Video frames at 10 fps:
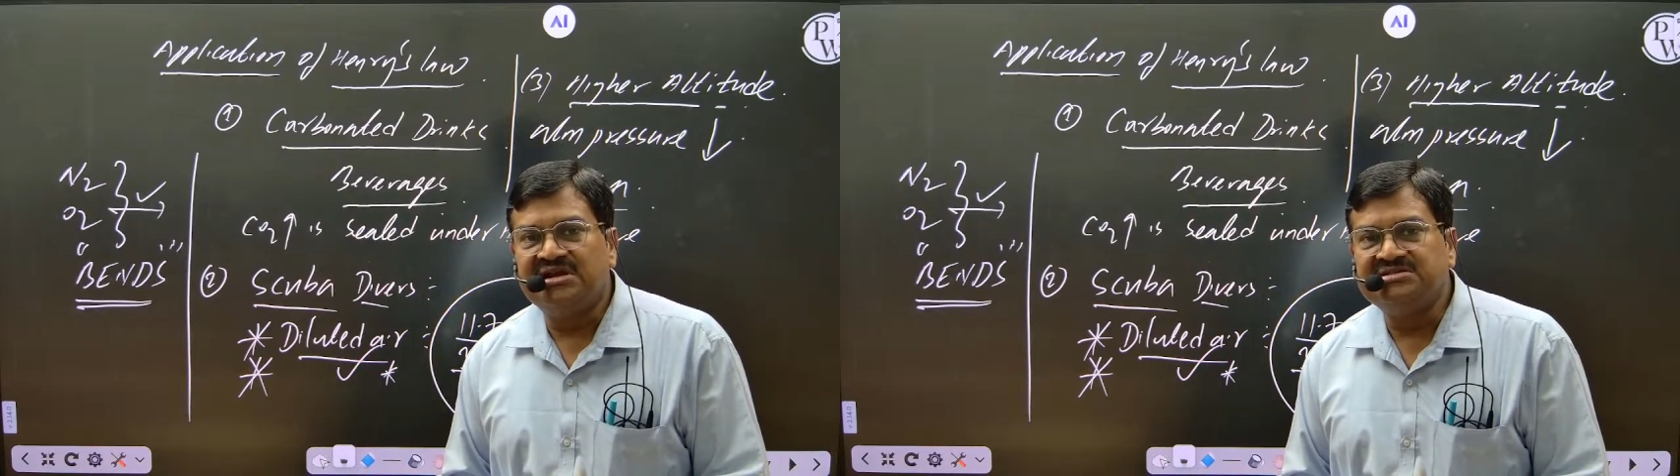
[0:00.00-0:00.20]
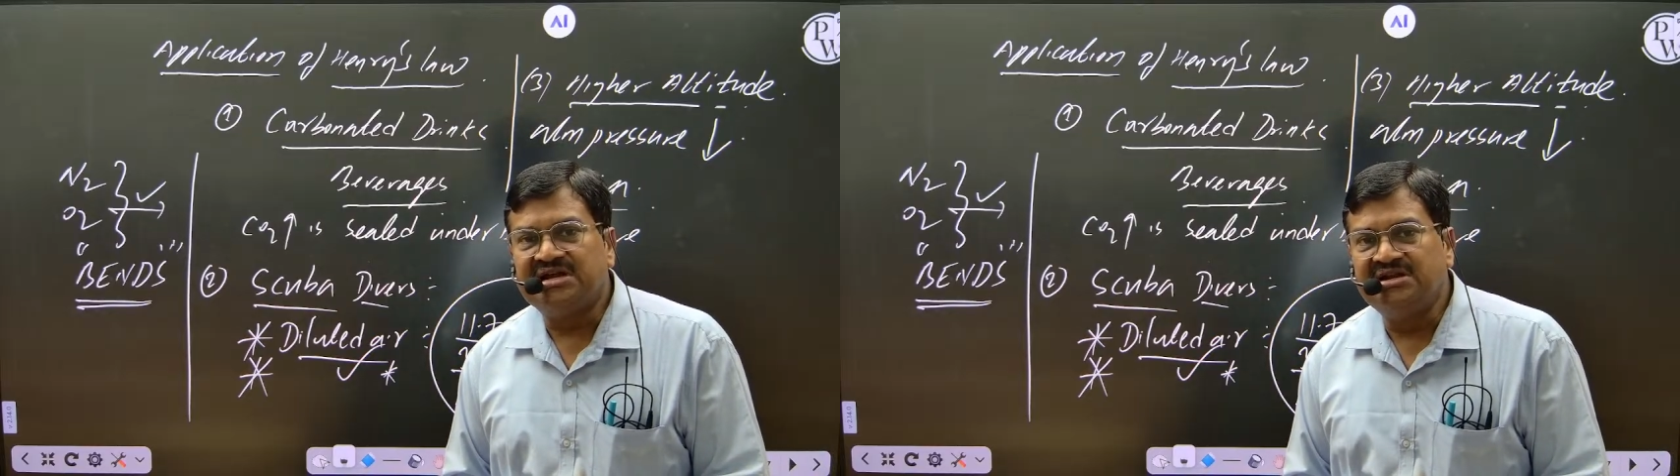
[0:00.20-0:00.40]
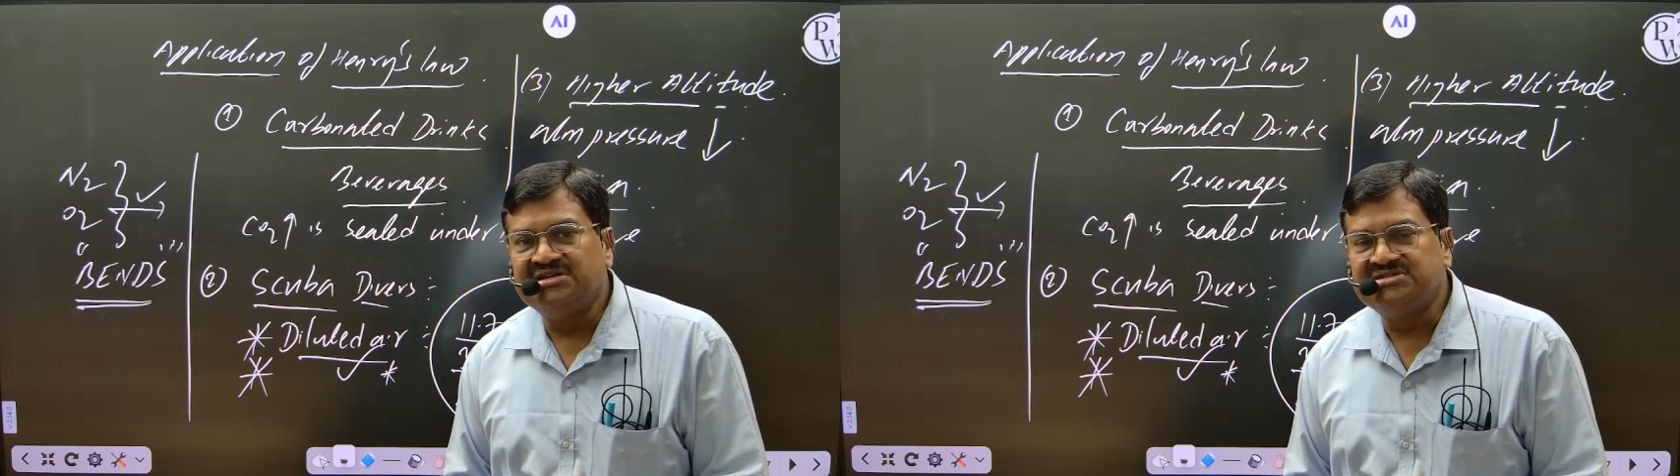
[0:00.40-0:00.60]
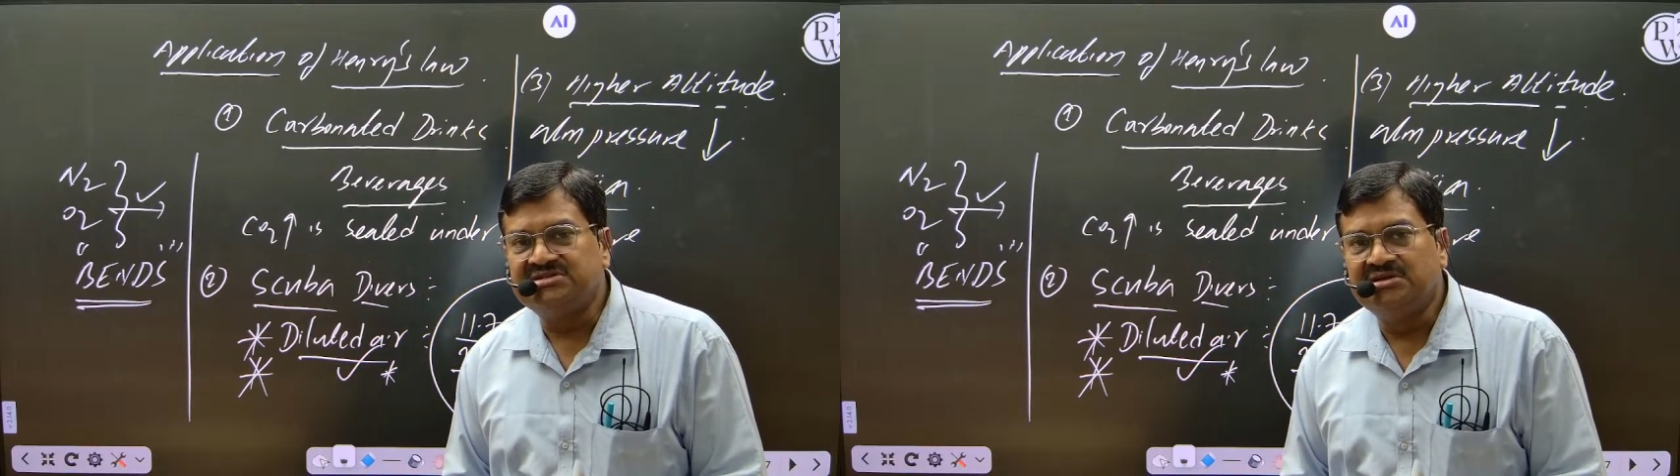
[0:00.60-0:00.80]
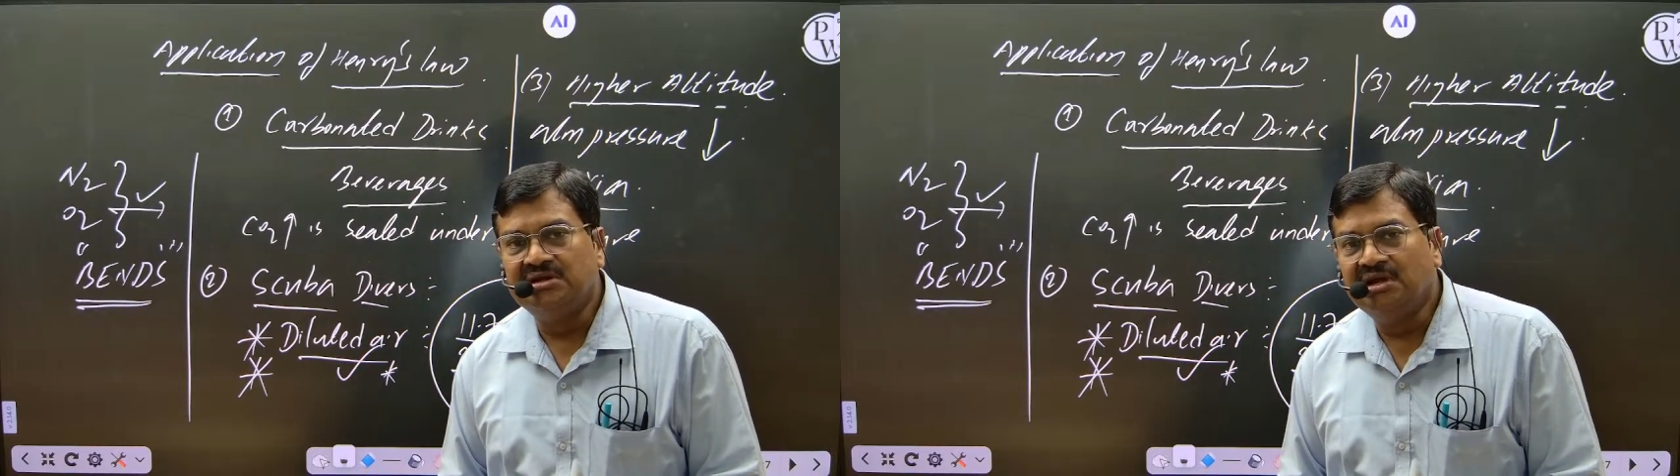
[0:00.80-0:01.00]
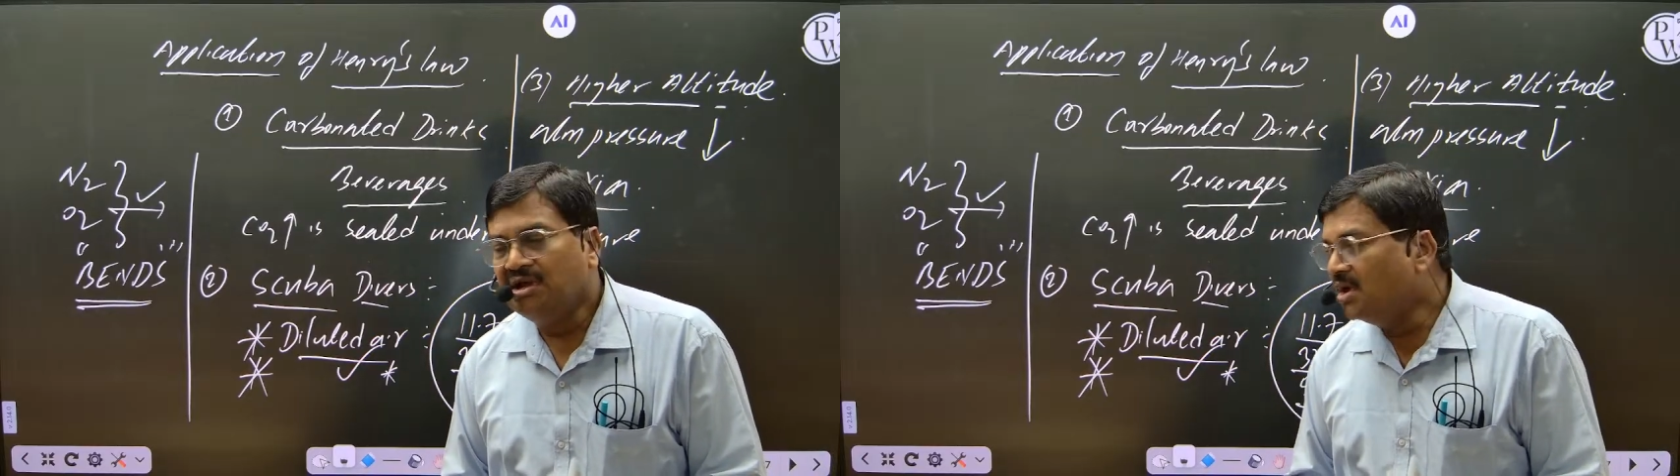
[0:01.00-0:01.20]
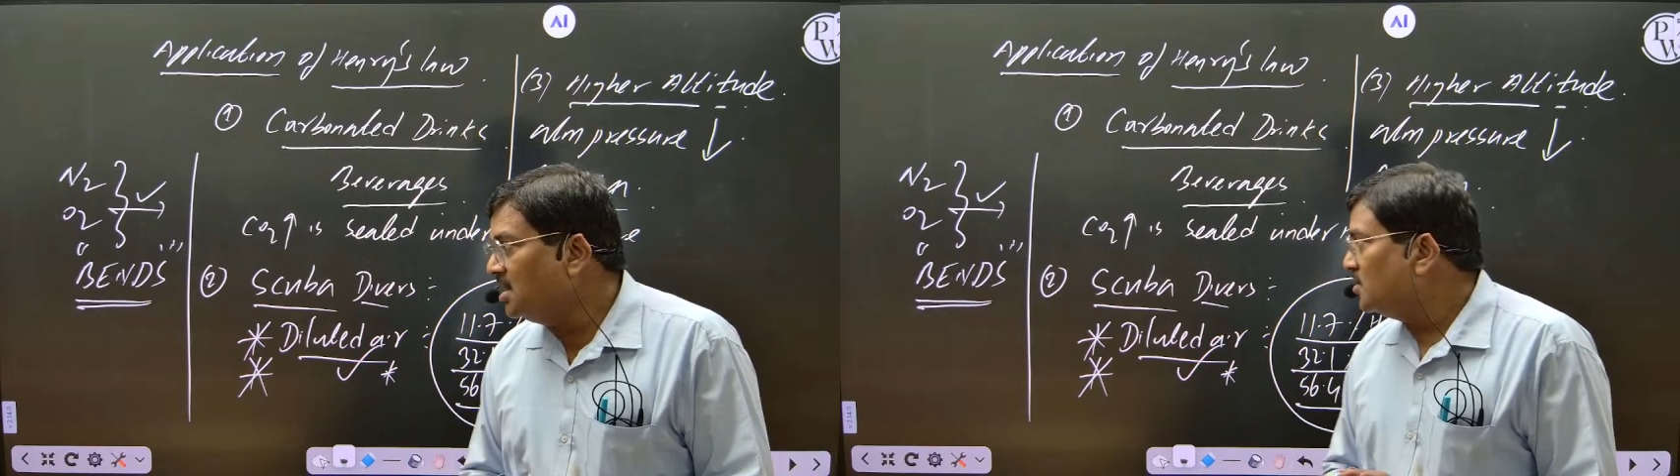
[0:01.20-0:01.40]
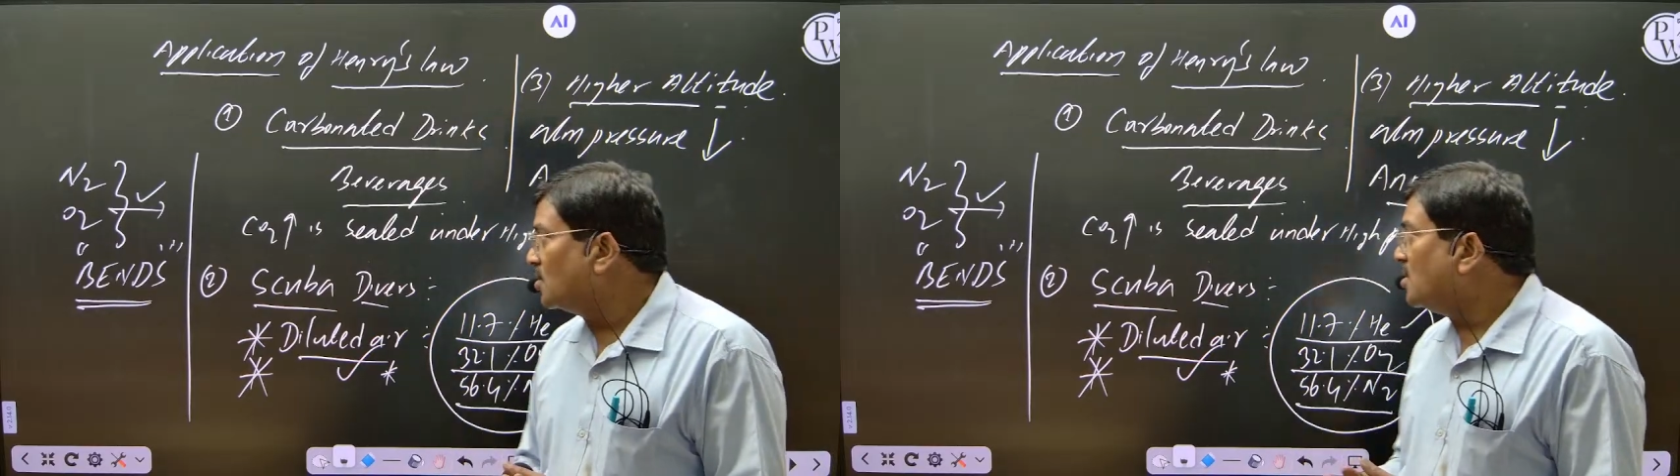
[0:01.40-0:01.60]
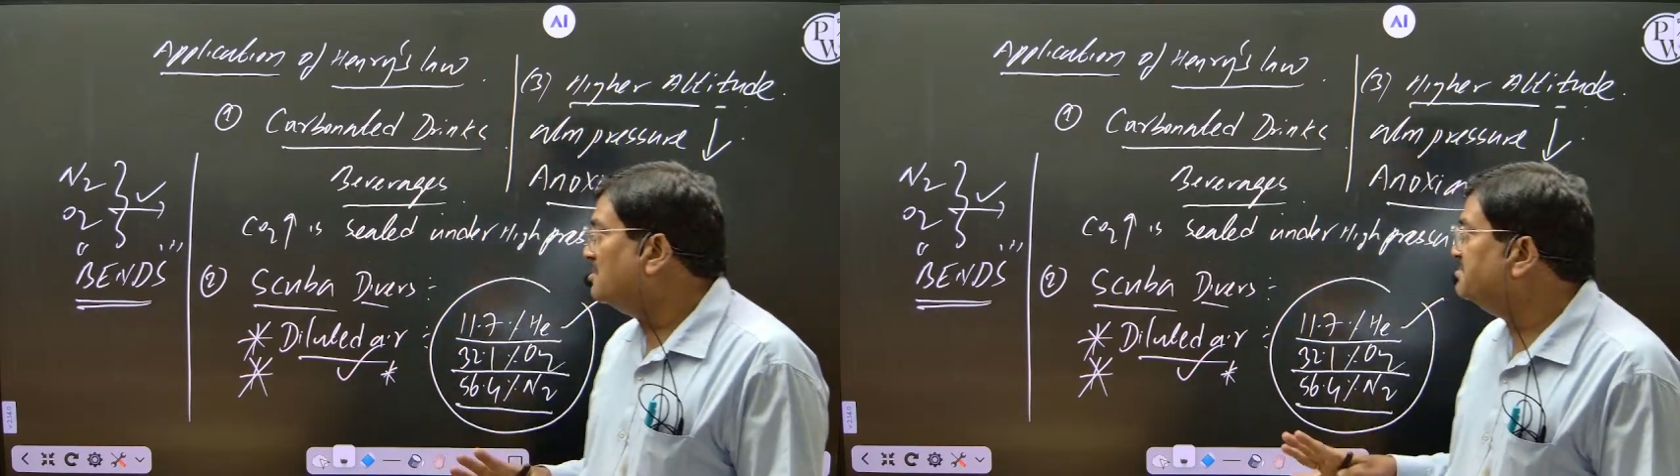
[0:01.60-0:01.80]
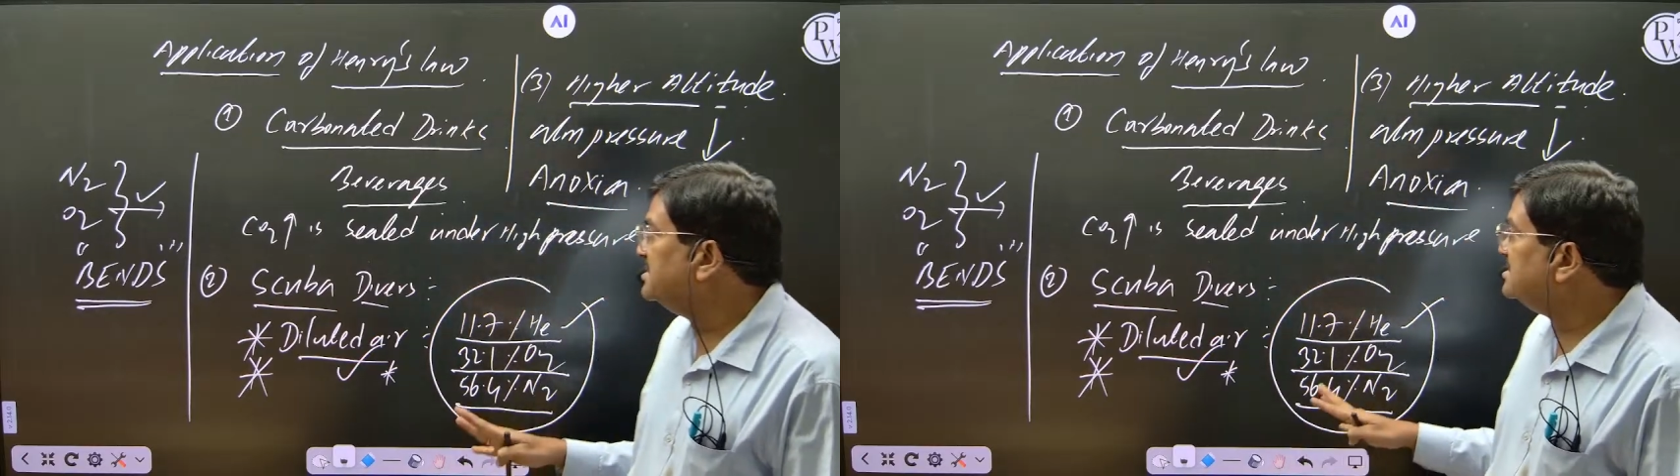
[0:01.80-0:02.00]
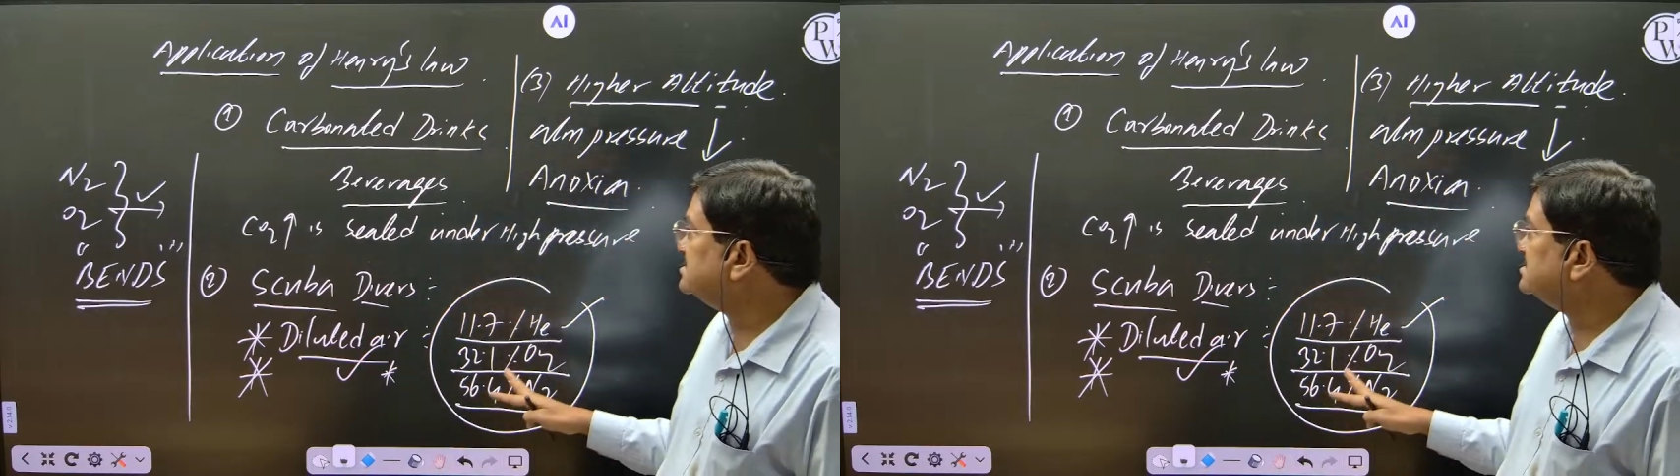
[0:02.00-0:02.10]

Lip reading: understood? So copy this.